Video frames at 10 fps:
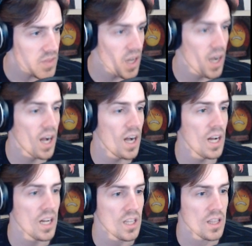
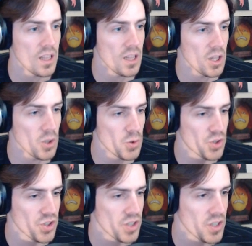Aha!
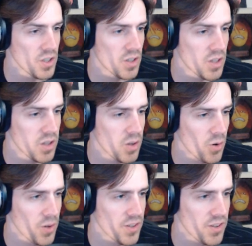Loot!
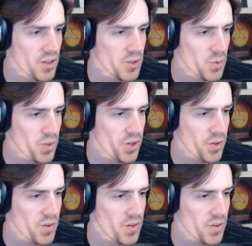Glorious loot. What are you?